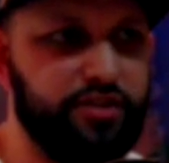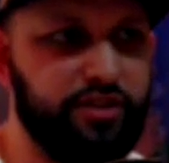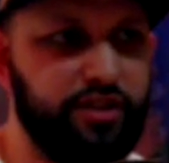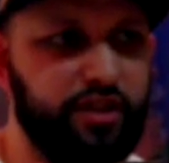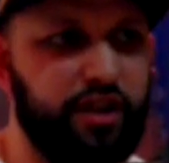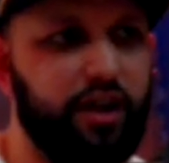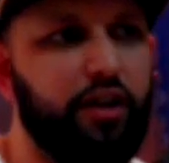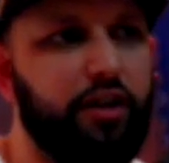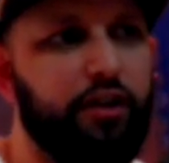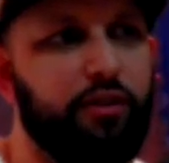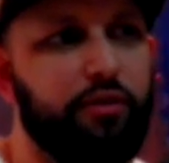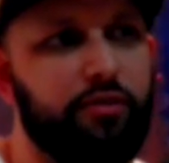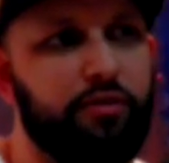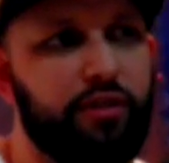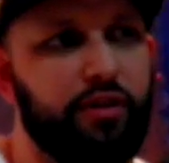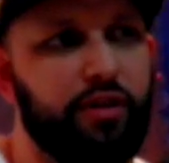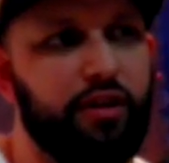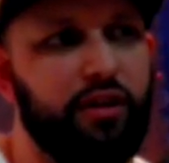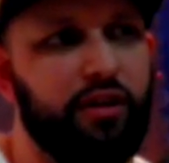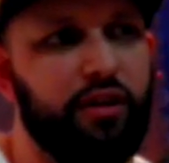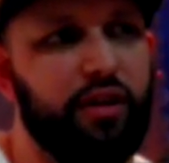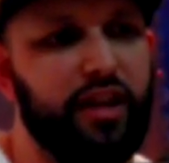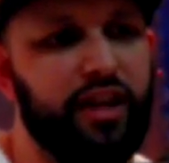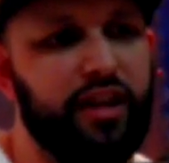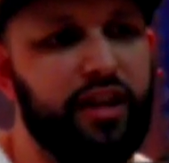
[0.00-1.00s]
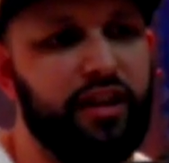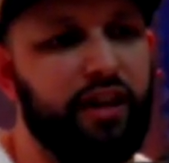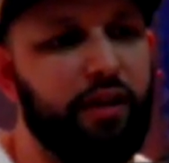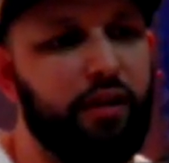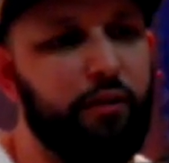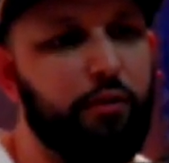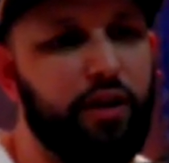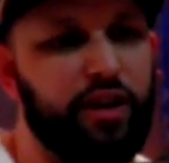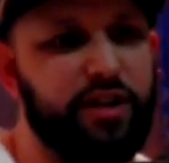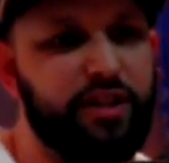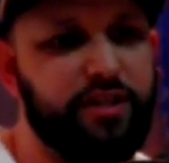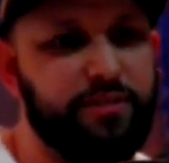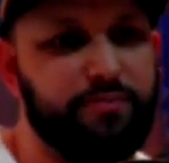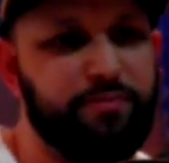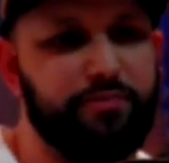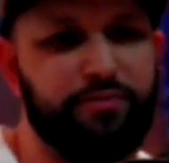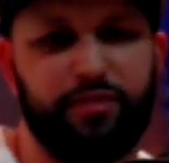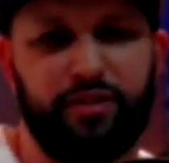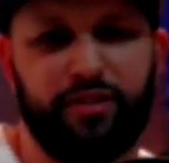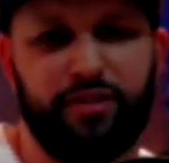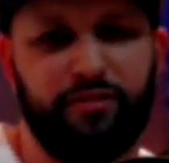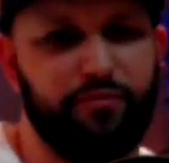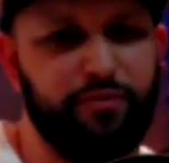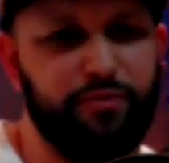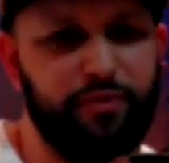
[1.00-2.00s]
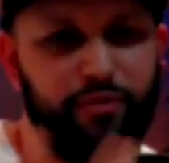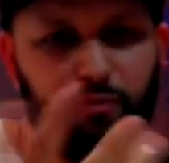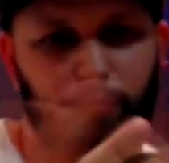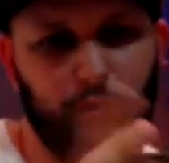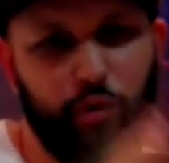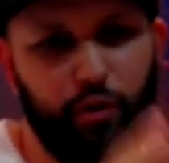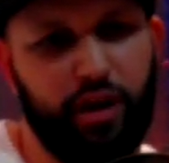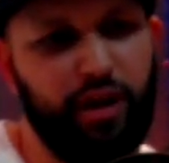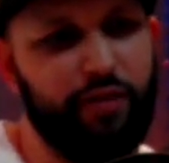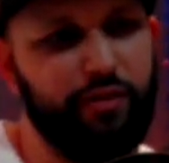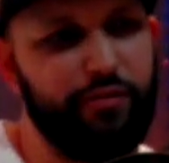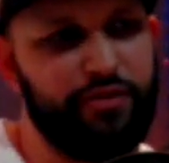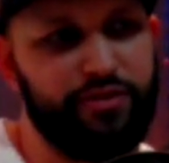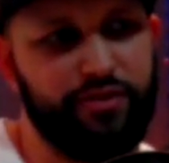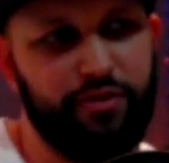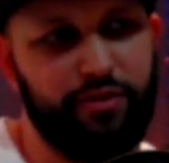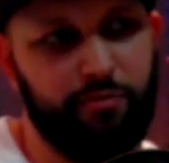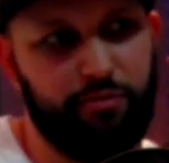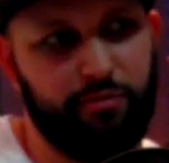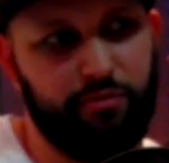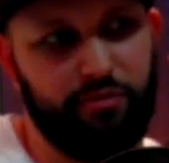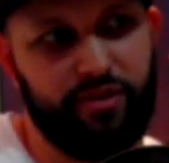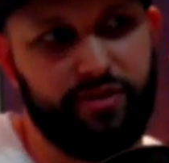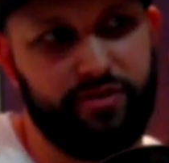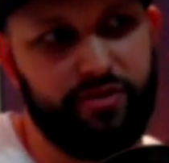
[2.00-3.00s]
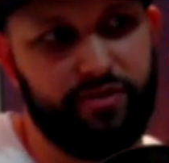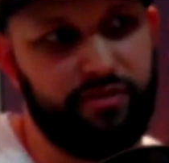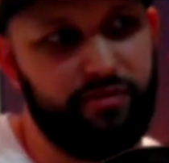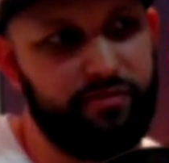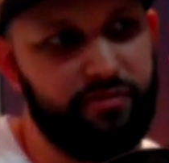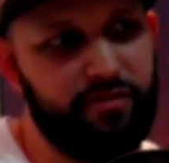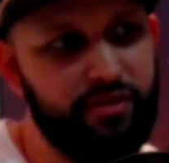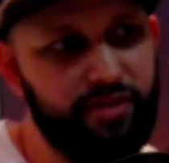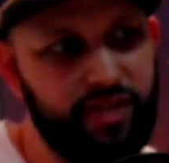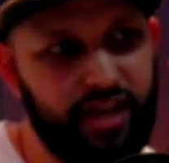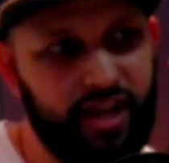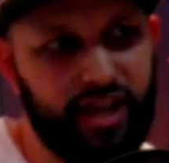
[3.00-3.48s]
Chicago, and I wanted to put, for whatever stupid reason,